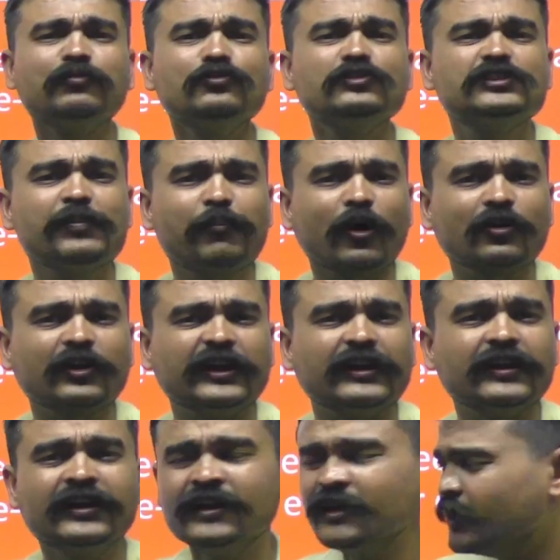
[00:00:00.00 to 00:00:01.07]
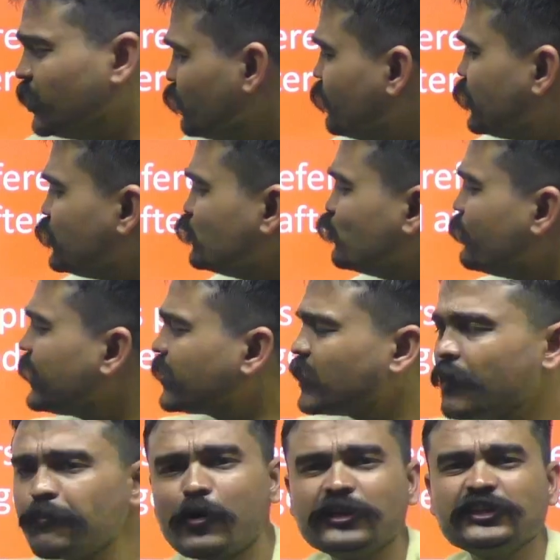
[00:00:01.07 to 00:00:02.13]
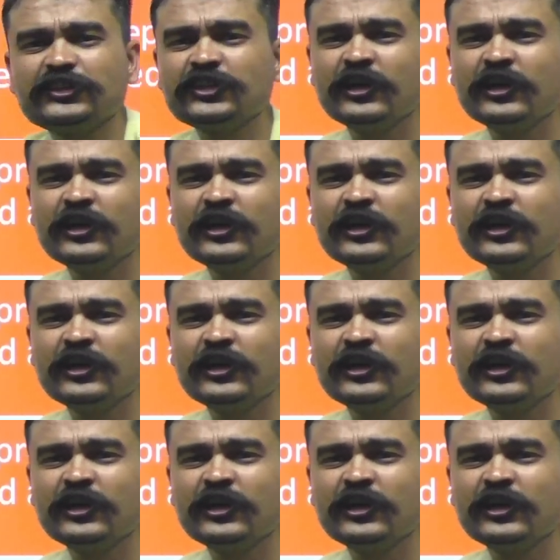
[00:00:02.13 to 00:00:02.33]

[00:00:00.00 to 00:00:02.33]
is important. When you make a point,